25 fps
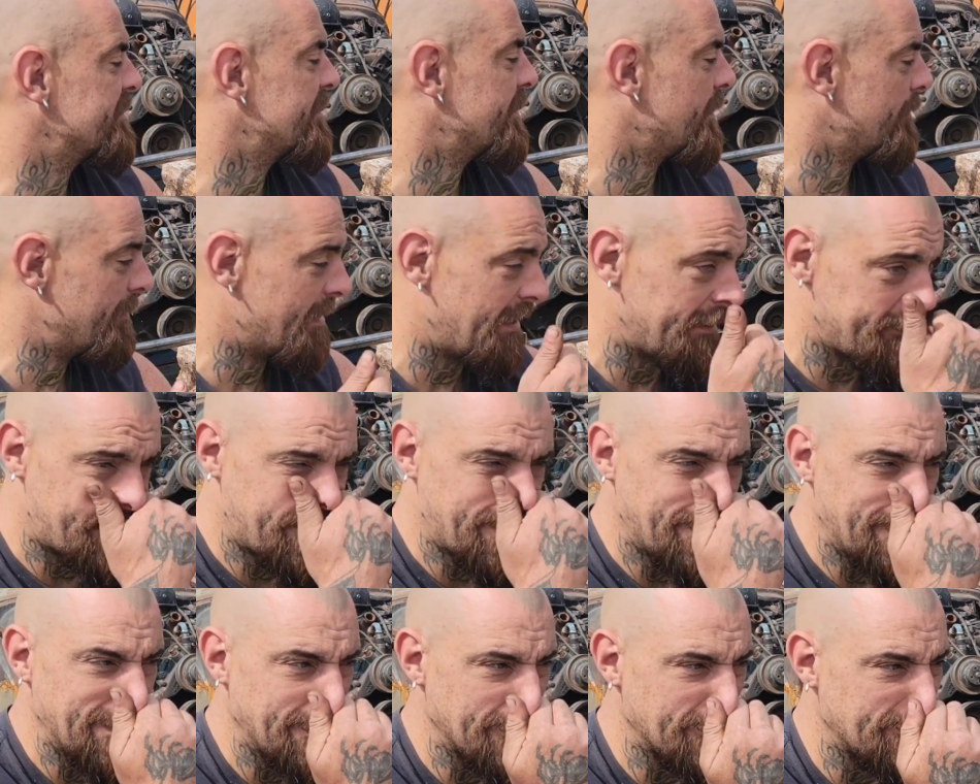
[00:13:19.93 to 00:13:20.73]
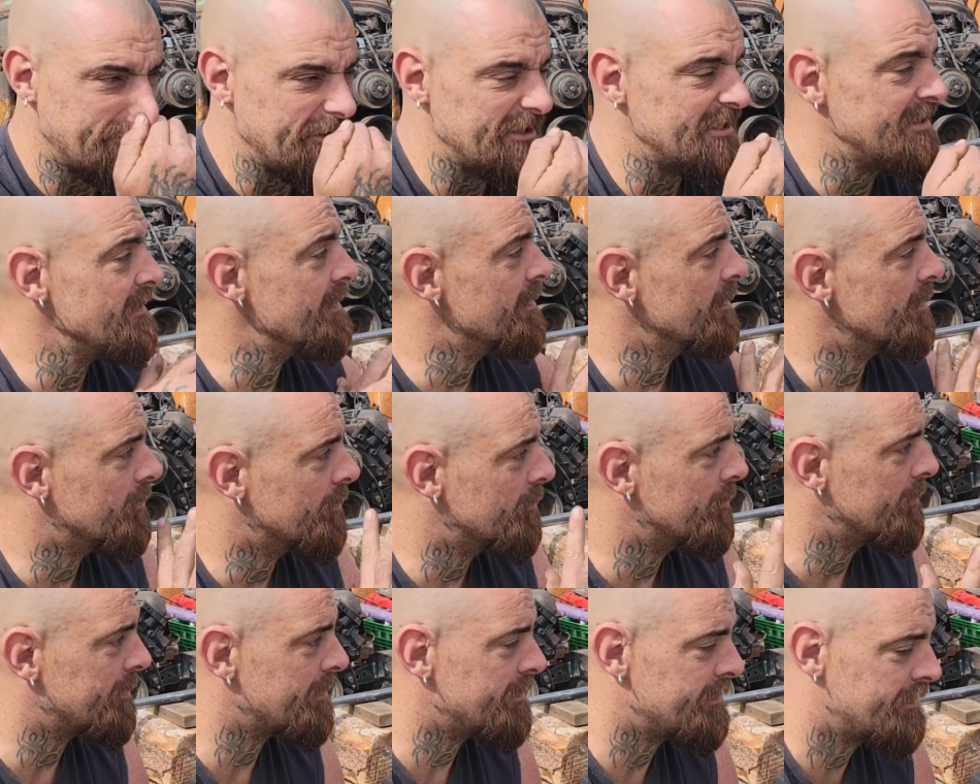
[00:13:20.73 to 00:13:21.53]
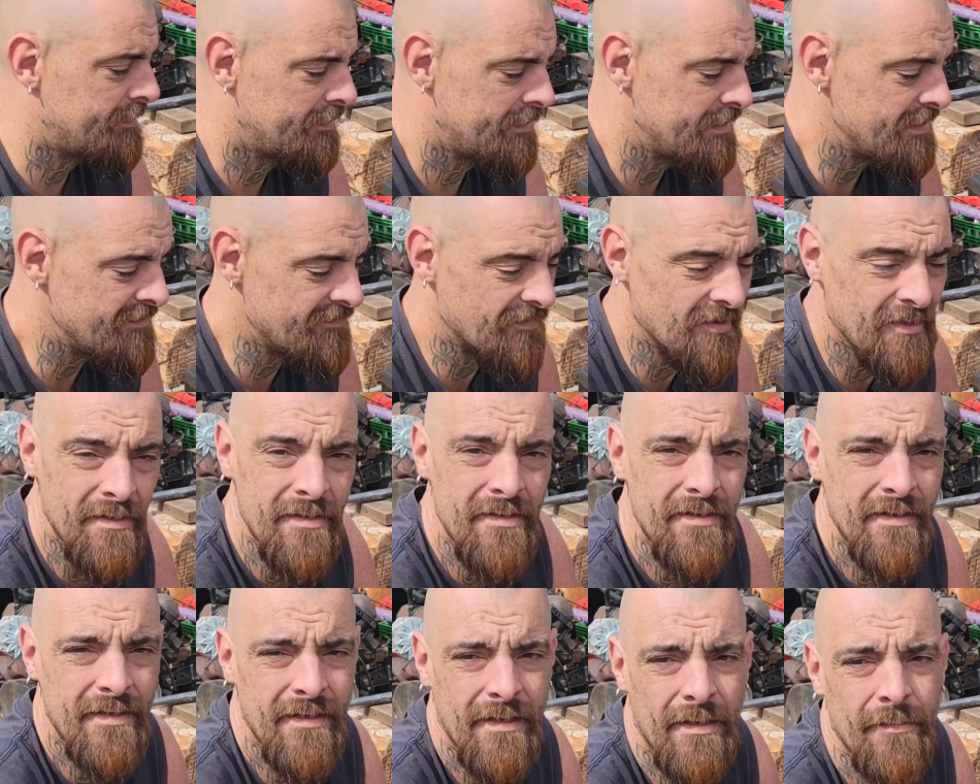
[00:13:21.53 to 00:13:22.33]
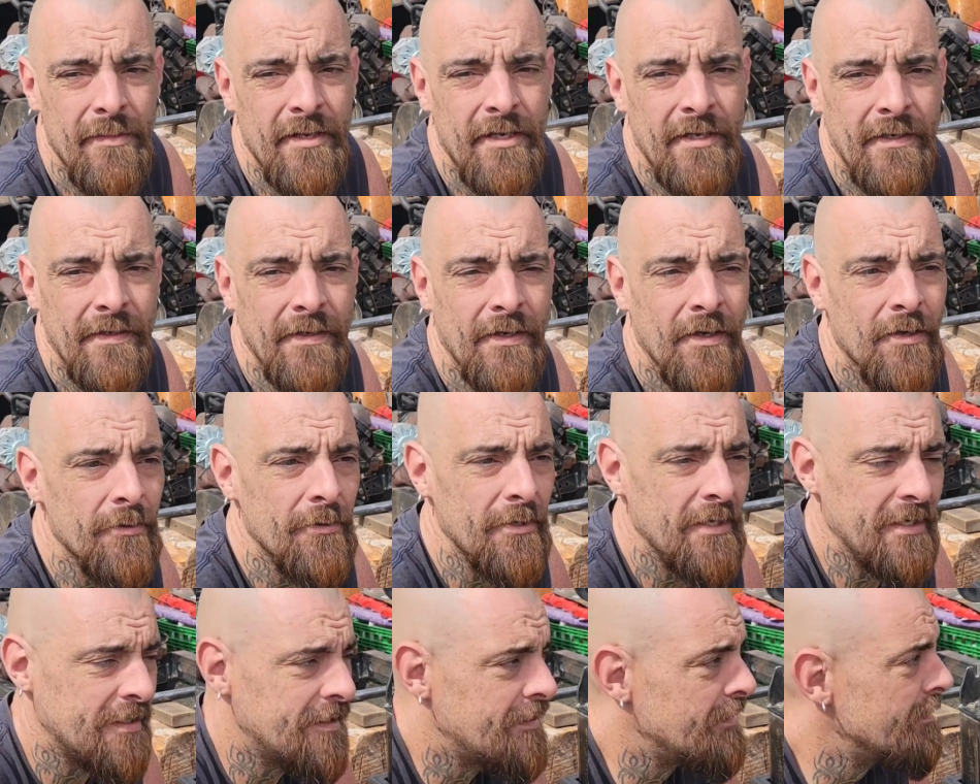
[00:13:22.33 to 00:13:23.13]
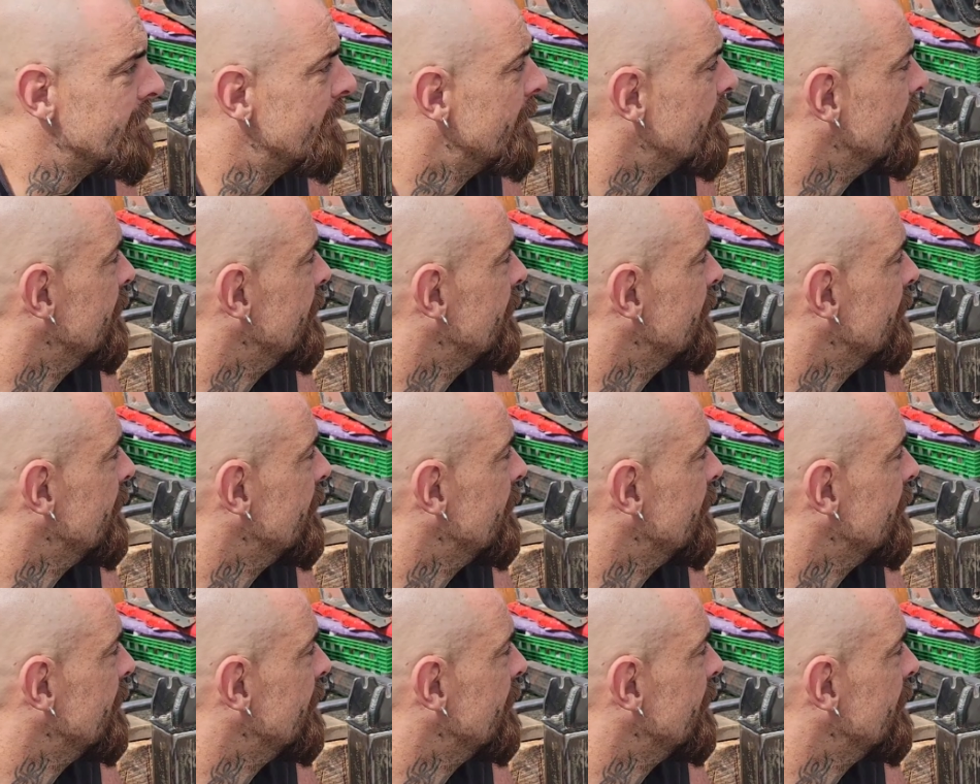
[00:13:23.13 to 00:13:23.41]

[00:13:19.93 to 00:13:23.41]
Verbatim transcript: and I mentioned in the video and even a minute ago here,